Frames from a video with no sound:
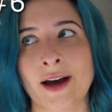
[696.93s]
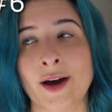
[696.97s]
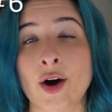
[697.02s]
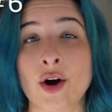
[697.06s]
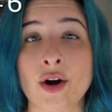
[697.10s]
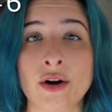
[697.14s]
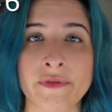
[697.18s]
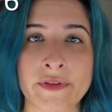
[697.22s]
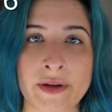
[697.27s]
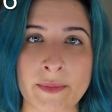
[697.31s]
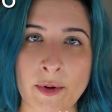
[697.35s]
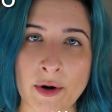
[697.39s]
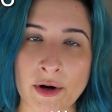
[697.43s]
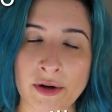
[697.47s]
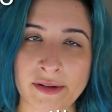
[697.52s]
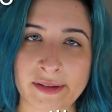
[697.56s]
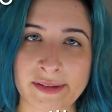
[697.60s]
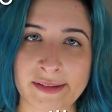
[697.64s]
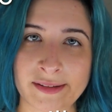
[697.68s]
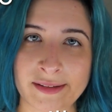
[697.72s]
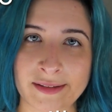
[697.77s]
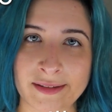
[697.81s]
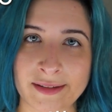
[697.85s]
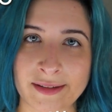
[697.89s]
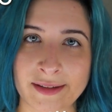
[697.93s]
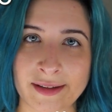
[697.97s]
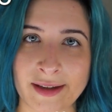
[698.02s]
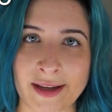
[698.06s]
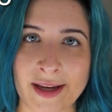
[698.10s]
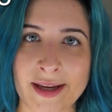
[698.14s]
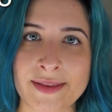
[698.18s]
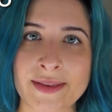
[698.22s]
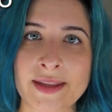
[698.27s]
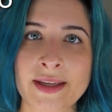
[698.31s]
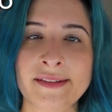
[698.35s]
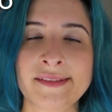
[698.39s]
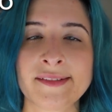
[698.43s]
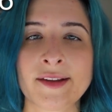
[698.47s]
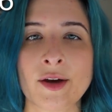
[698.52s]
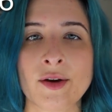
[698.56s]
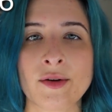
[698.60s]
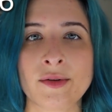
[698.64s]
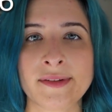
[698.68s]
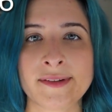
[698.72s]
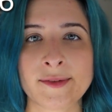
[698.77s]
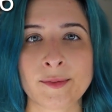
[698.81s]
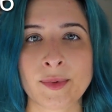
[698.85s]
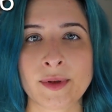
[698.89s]
RV parks. And this
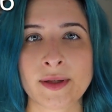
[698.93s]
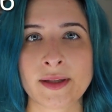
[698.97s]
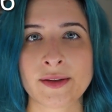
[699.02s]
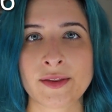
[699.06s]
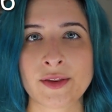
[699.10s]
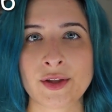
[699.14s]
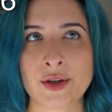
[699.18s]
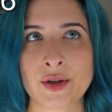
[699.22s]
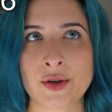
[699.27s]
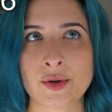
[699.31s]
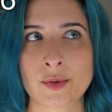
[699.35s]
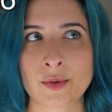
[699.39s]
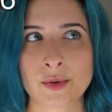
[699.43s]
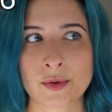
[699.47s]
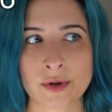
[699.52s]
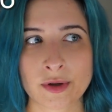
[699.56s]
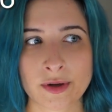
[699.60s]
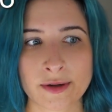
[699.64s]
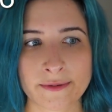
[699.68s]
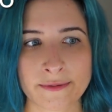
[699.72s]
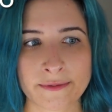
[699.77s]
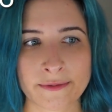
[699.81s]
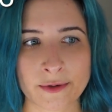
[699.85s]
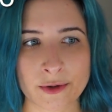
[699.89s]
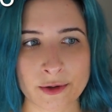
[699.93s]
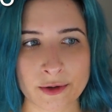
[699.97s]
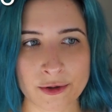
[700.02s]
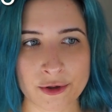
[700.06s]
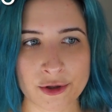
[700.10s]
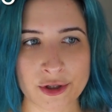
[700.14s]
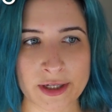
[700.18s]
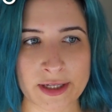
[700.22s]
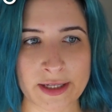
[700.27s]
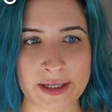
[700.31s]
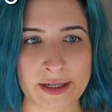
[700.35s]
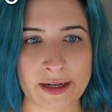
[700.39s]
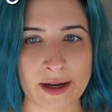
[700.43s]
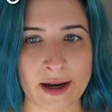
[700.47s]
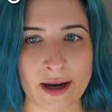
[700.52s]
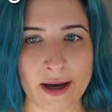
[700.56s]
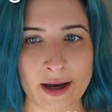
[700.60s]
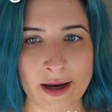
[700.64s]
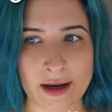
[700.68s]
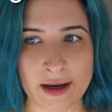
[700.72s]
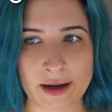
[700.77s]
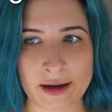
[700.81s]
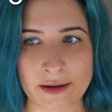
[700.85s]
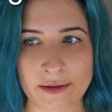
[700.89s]
goes with your version
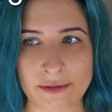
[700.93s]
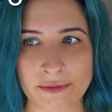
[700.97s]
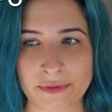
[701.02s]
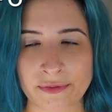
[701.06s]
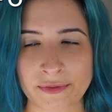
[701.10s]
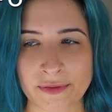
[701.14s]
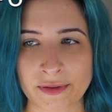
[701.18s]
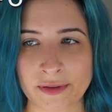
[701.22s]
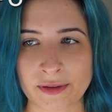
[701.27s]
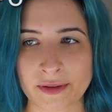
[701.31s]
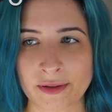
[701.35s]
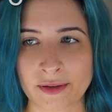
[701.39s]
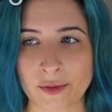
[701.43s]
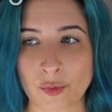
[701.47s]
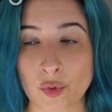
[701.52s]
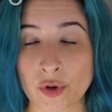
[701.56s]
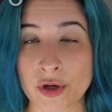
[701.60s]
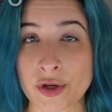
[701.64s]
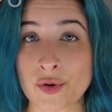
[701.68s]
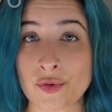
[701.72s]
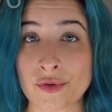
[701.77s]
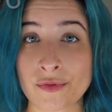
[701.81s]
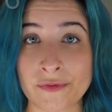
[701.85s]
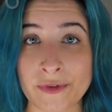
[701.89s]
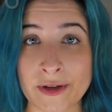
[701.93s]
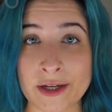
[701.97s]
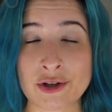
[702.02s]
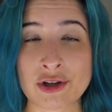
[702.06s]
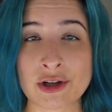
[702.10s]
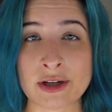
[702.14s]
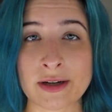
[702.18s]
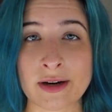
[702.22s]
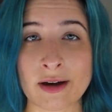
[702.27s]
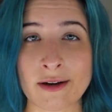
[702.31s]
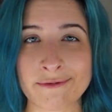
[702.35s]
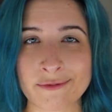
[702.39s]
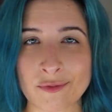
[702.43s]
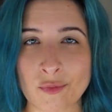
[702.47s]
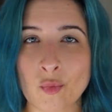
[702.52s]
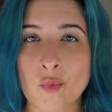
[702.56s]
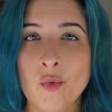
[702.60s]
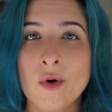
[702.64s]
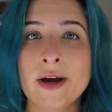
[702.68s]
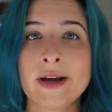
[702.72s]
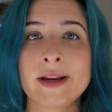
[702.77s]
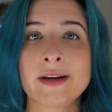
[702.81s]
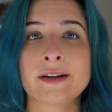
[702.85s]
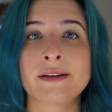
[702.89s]
of, or your vision of
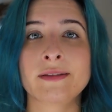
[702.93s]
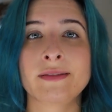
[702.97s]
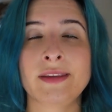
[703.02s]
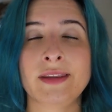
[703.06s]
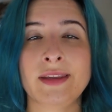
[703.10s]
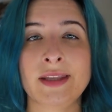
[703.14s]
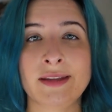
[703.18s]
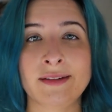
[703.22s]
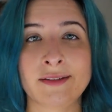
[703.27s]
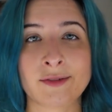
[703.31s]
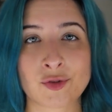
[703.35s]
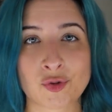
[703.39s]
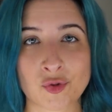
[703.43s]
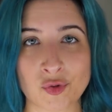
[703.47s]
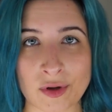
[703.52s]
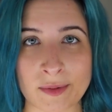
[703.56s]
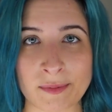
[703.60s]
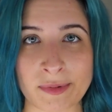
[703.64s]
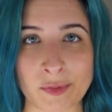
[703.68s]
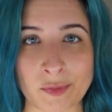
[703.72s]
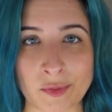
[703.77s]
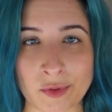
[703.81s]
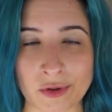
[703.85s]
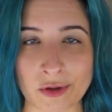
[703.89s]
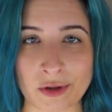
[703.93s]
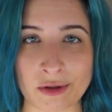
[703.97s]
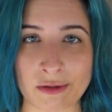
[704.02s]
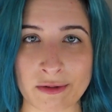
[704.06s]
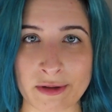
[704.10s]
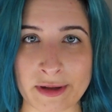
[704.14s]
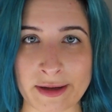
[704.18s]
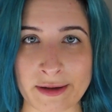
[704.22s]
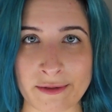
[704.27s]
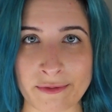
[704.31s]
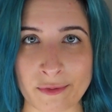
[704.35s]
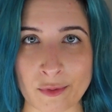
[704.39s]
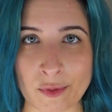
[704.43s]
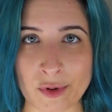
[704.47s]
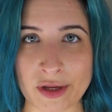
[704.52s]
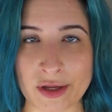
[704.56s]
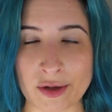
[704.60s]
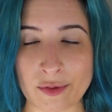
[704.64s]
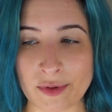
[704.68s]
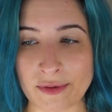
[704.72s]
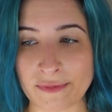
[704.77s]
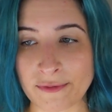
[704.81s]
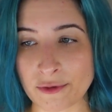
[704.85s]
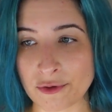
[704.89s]
what these trips will look like for
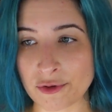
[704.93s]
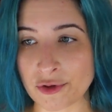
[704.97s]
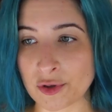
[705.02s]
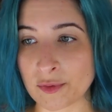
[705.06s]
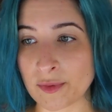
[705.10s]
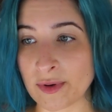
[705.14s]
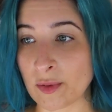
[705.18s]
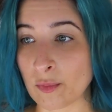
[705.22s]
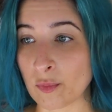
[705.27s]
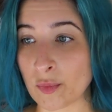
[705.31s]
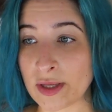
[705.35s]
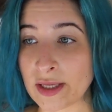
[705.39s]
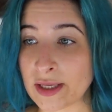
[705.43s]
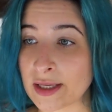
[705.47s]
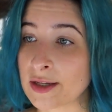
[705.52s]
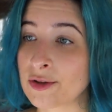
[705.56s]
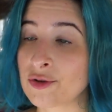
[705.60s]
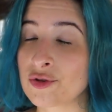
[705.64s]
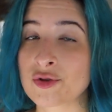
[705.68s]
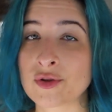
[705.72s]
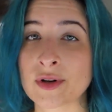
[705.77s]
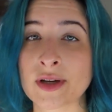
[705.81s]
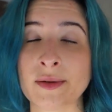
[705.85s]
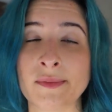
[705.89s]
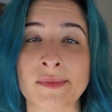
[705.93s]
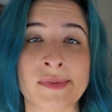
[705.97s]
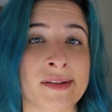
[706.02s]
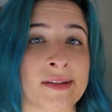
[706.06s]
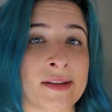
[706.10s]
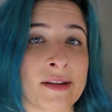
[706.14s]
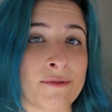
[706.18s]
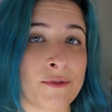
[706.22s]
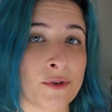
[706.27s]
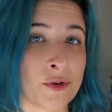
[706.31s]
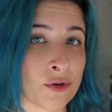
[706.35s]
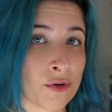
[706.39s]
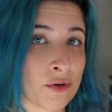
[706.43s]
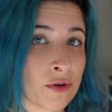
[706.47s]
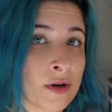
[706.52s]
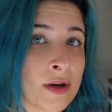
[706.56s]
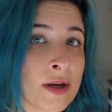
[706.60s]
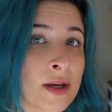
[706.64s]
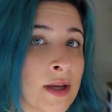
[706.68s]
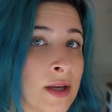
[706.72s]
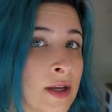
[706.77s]
you. If you're doing weekend trips, if you're